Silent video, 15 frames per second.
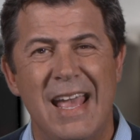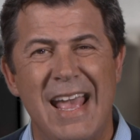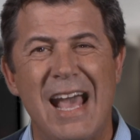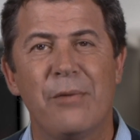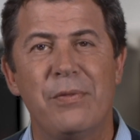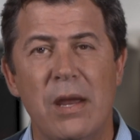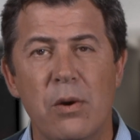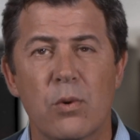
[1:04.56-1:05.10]

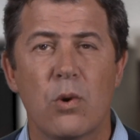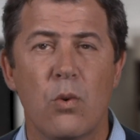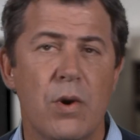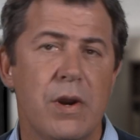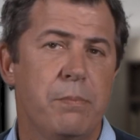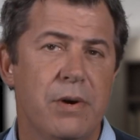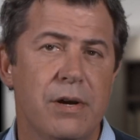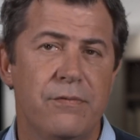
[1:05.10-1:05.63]
how they were
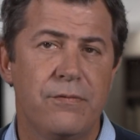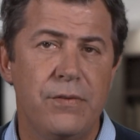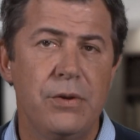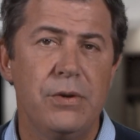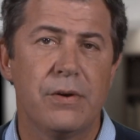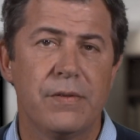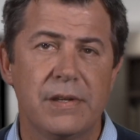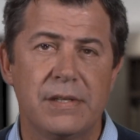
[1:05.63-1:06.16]
going to put
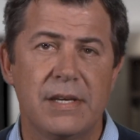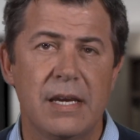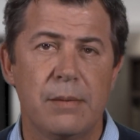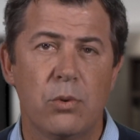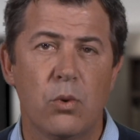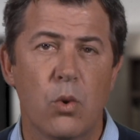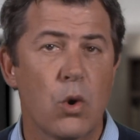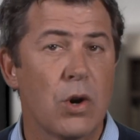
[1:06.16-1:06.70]
food on the
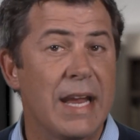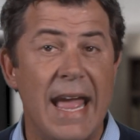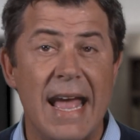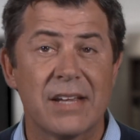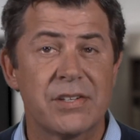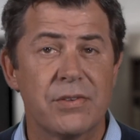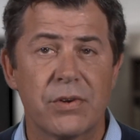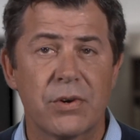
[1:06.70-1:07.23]
table or
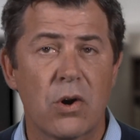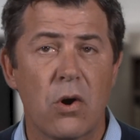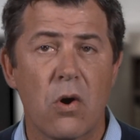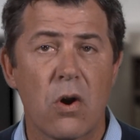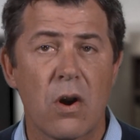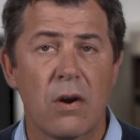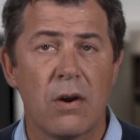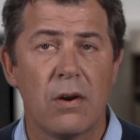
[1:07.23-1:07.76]
gas in their
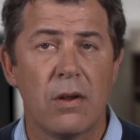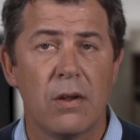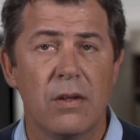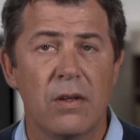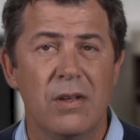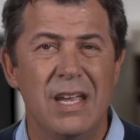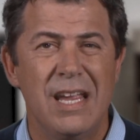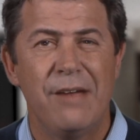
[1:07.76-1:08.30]
car.
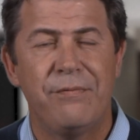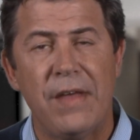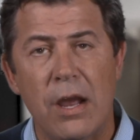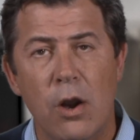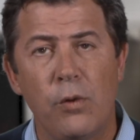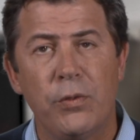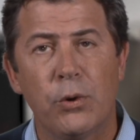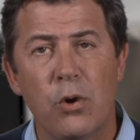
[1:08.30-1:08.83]
If they
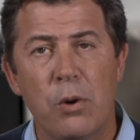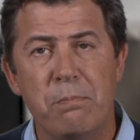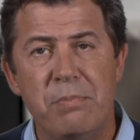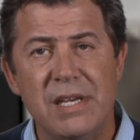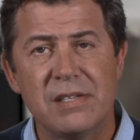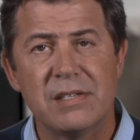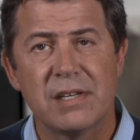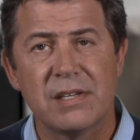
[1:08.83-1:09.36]
own their own
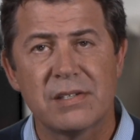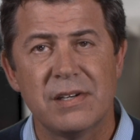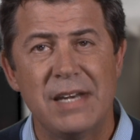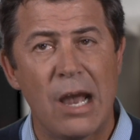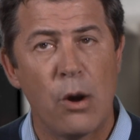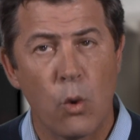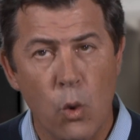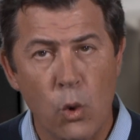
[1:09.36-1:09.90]
business,
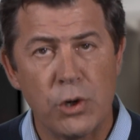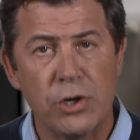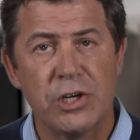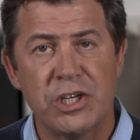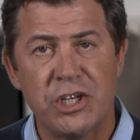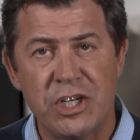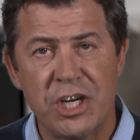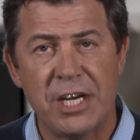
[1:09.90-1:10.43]
now ordered
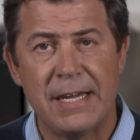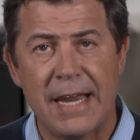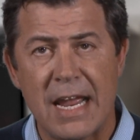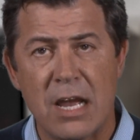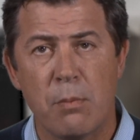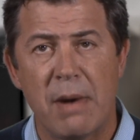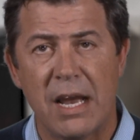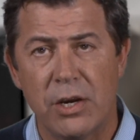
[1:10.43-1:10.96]
to shut
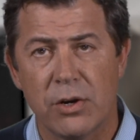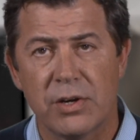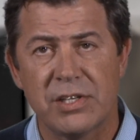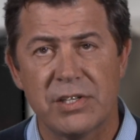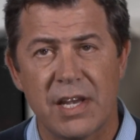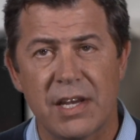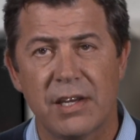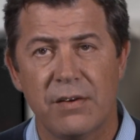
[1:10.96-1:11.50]
down by your
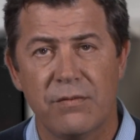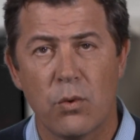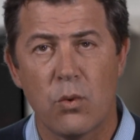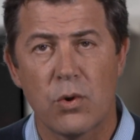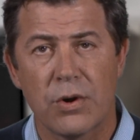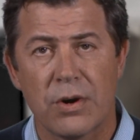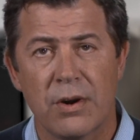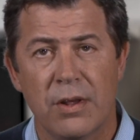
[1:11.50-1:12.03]
executive
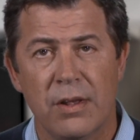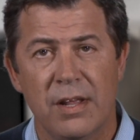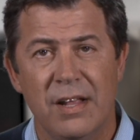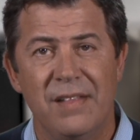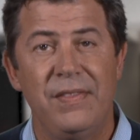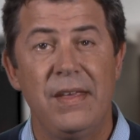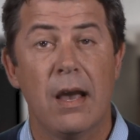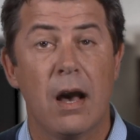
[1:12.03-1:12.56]
order,
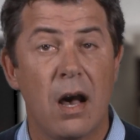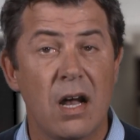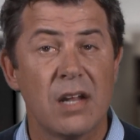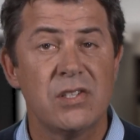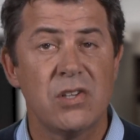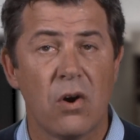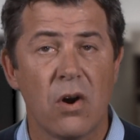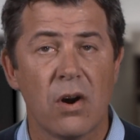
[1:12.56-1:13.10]
the
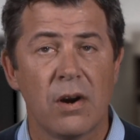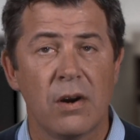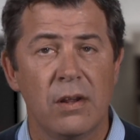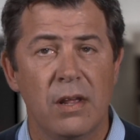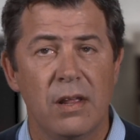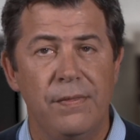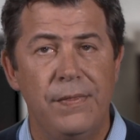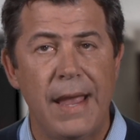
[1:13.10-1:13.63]
odds are
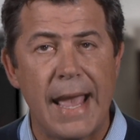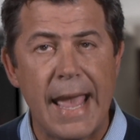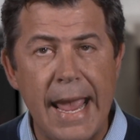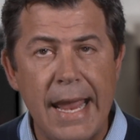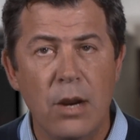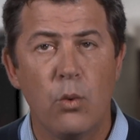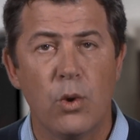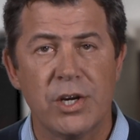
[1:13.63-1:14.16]
they
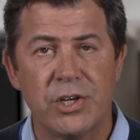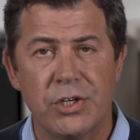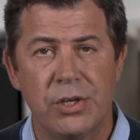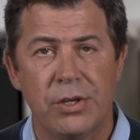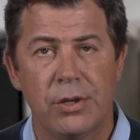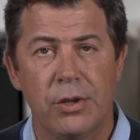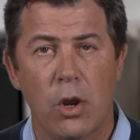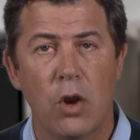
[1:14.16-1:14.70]
anguished
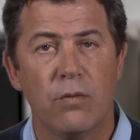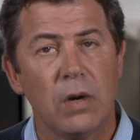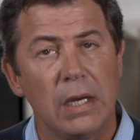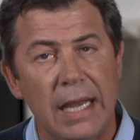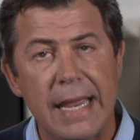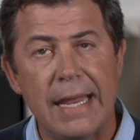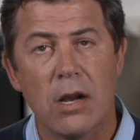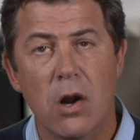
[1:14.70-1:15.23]
over
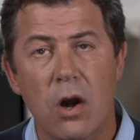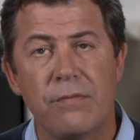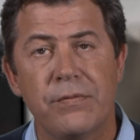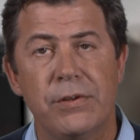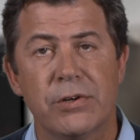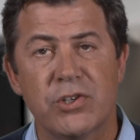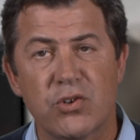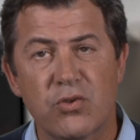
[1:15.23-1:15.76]
laying off
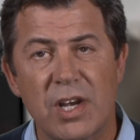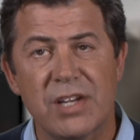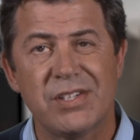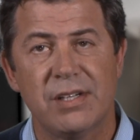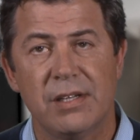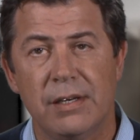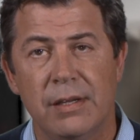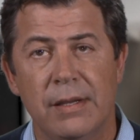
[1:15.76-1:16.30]
their
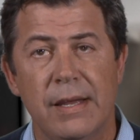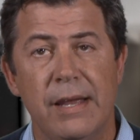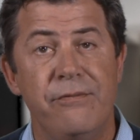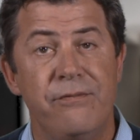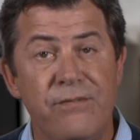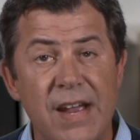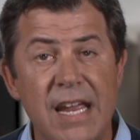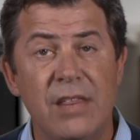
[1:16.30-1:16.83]
trusted and
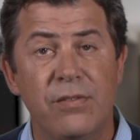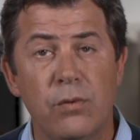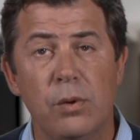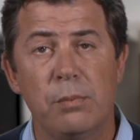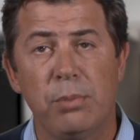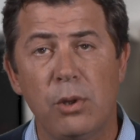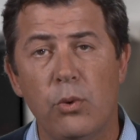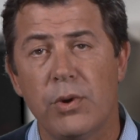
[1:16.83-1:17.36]
faithful
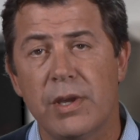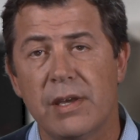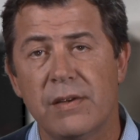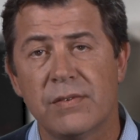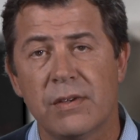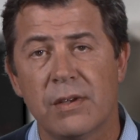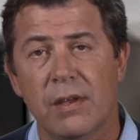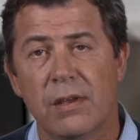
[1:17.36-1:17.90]

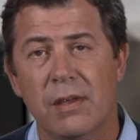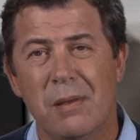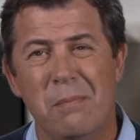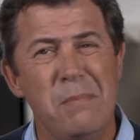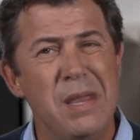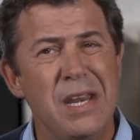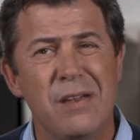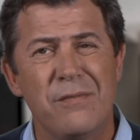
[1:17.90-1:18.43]
employees,
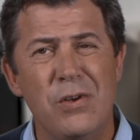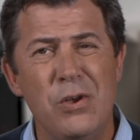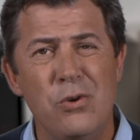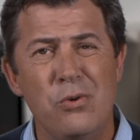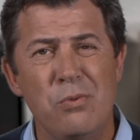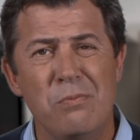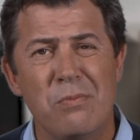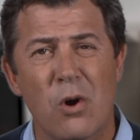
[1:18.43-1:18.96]
many of
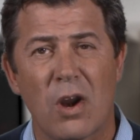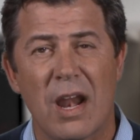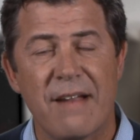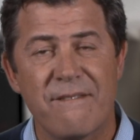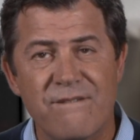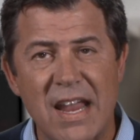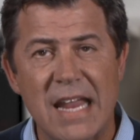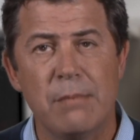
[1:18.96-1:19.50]
whom are
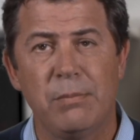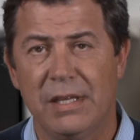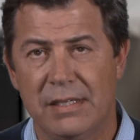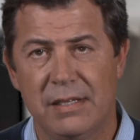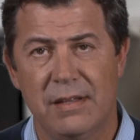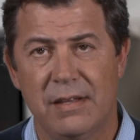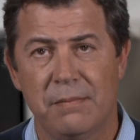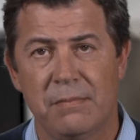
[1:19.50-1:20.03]
like family
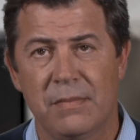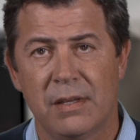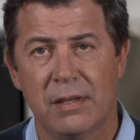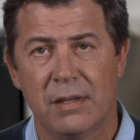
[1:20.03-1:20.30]
to them.